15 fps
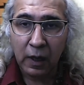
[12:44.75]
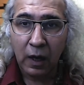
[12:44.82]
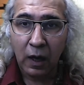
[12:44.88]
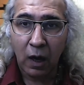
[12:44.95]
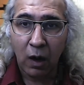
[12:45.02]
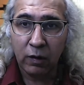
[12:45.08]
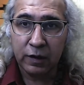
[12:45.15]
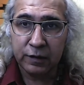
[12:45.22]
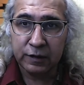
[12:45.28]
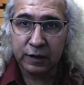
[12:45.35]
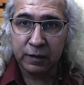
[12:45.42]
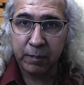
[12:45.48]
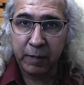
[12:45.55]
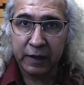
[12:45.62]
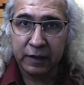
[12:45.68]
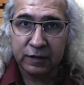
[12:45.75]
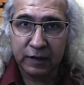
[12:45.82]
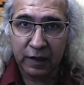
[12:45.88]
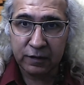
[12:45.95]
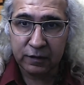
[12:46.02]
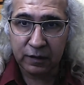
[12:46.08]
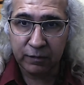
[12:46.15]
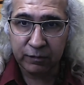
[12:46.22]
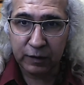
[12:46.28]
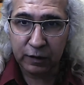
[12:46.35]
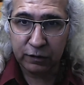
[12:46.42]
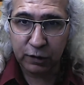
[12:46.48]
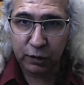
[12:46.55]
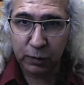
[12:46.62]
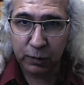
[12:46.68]
How does it make sense of the
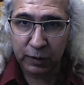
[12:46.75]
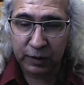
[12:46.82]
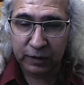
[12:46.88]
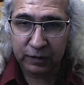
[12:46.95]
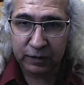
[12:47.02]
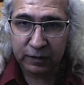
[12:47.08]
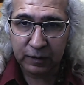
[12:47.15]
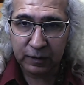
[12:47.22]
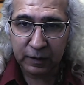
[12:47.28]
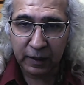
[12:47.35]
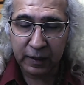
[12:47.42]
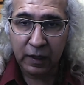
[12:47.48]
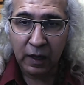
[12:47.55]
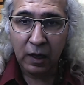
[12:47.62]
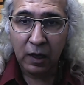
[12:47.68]
stories, right?